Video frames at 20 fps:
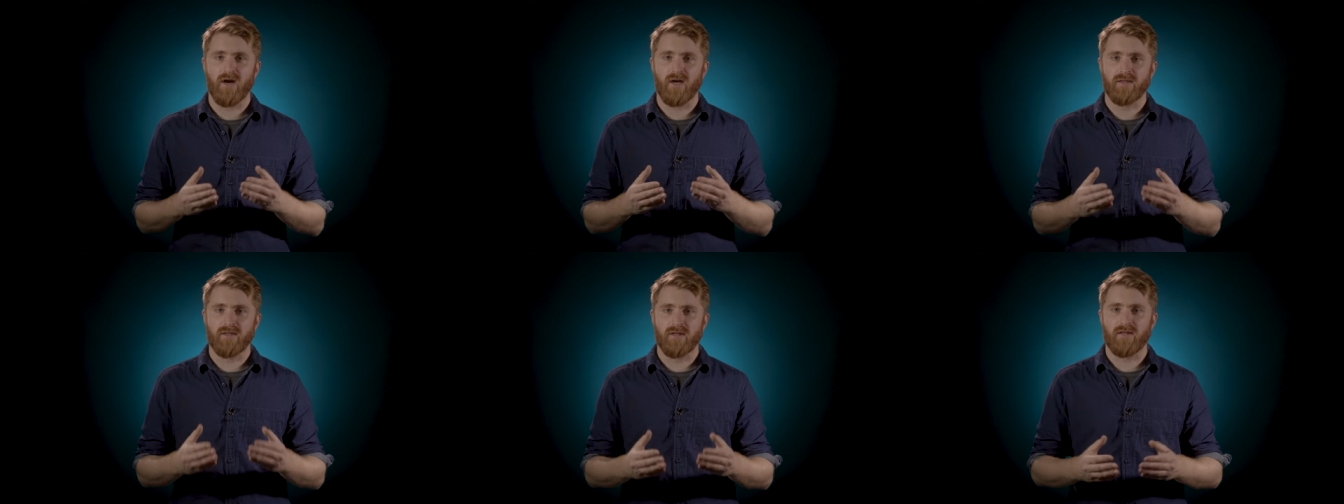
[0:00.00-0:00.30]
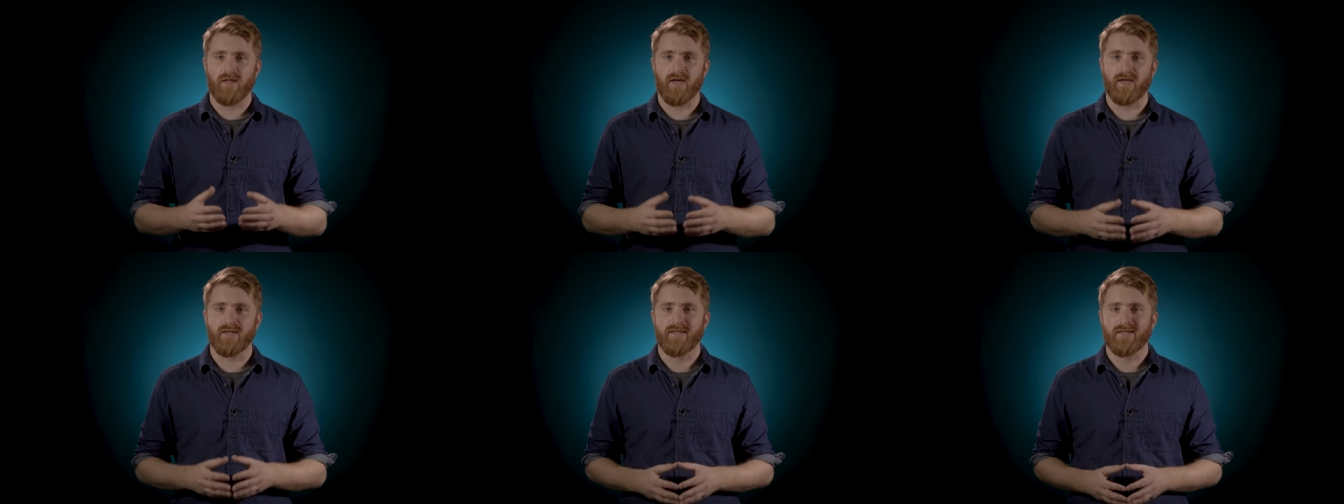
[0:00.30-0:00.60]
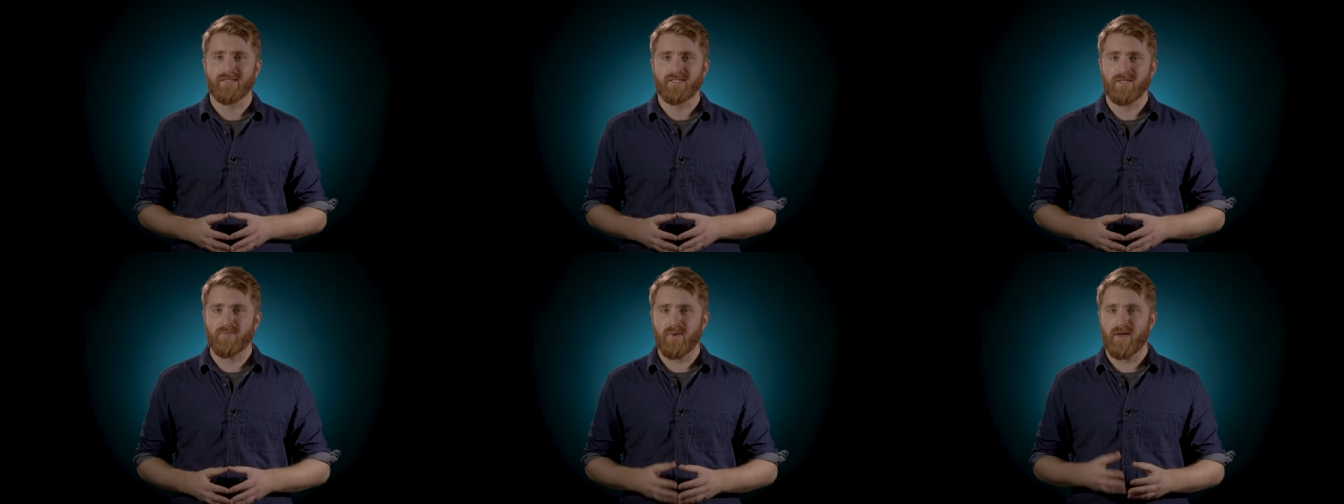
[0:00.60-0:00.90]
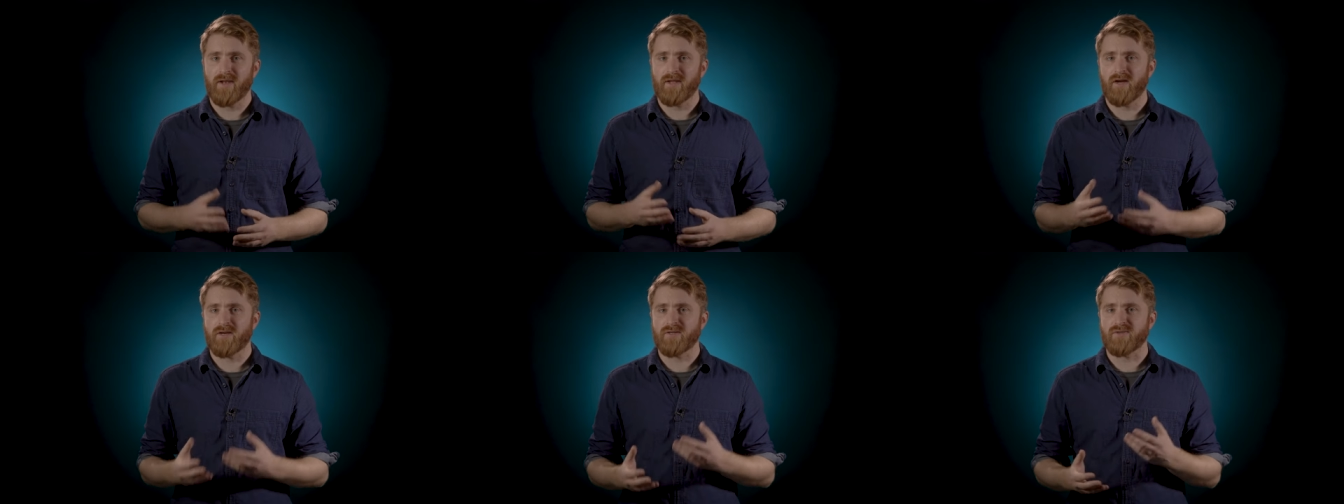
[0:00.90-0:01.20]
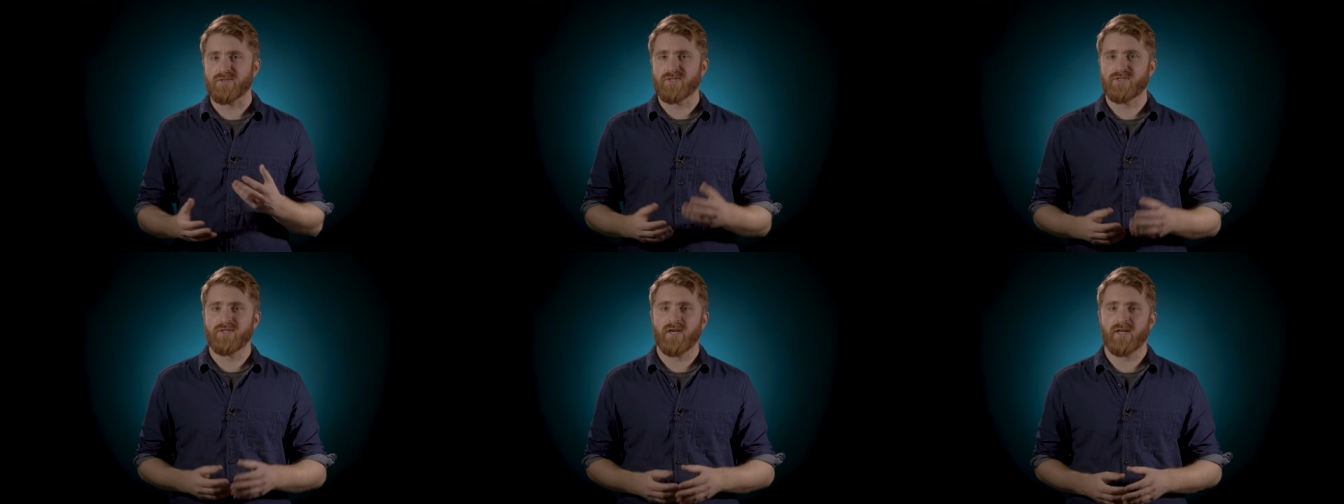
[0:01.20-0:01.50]
on the light depending on
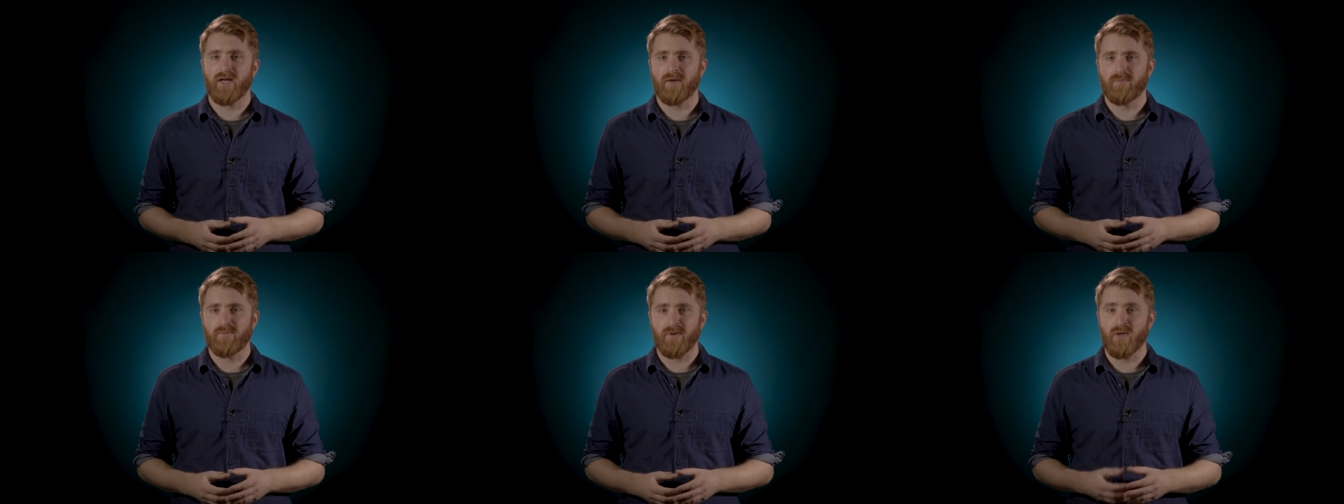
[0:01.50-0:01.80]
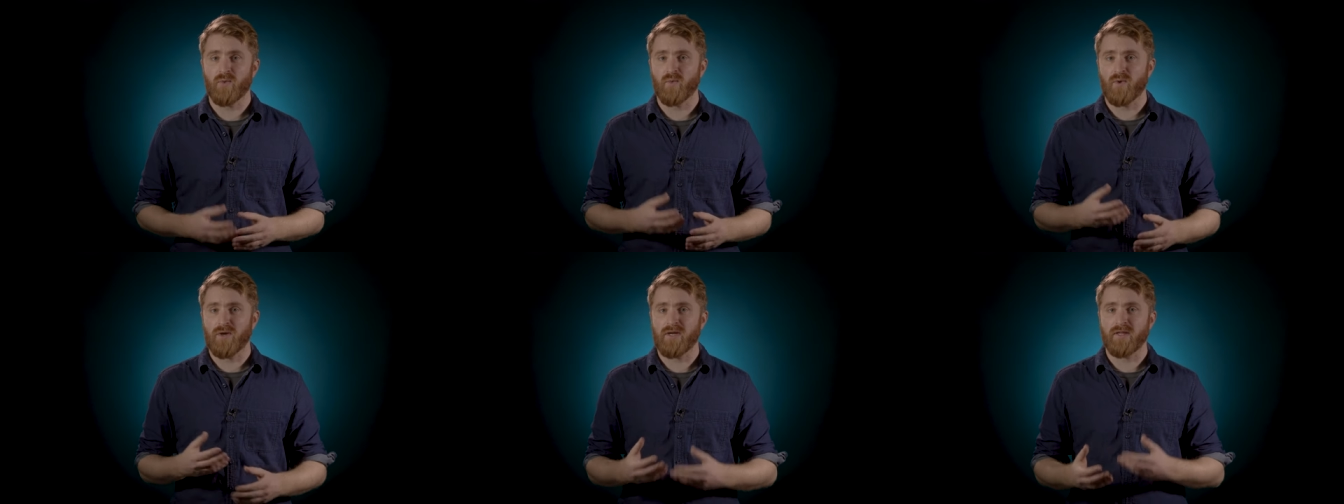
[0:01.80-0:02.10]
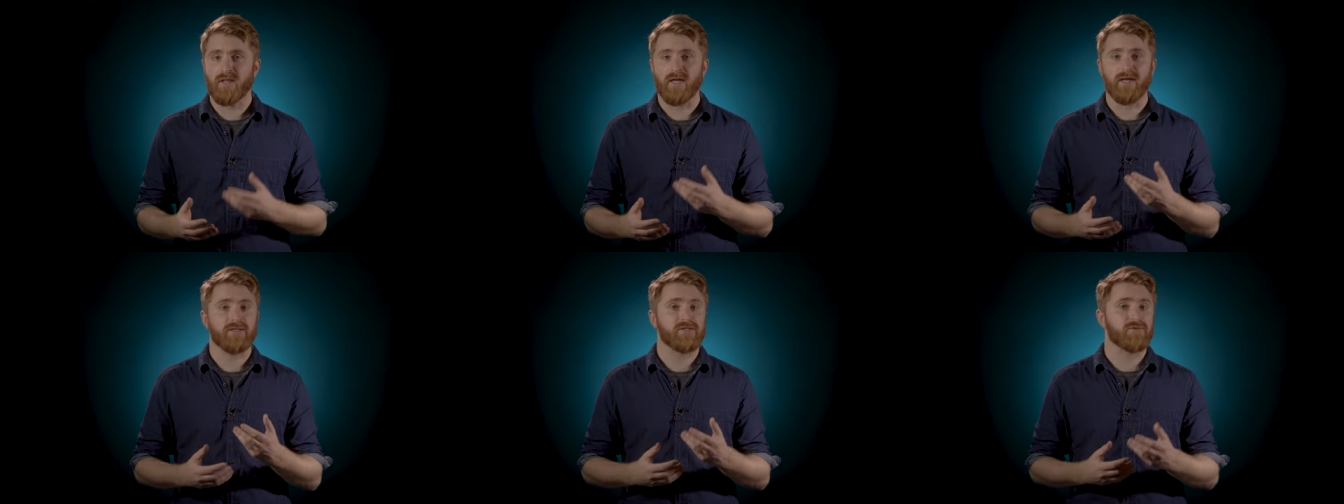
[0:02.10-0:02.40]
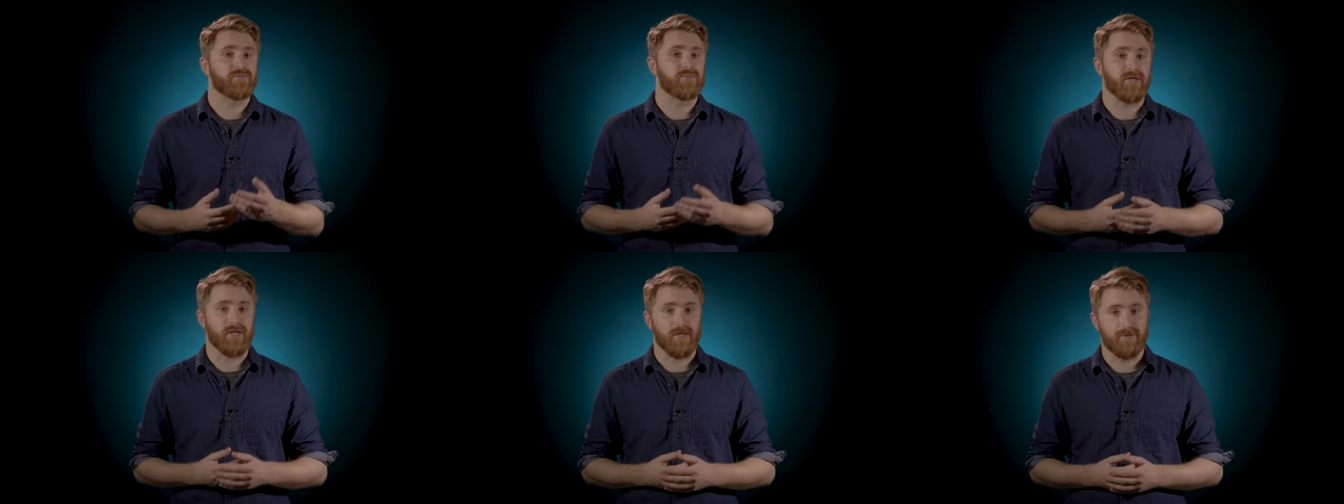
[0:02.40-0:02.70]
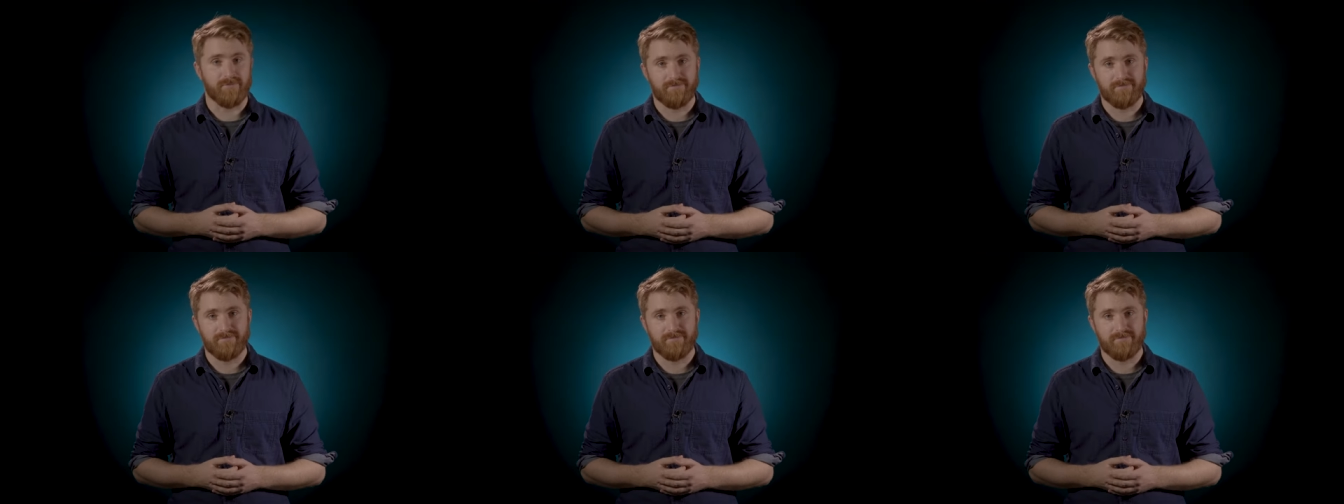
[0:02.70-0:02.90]
your setup and where you'd like it to be.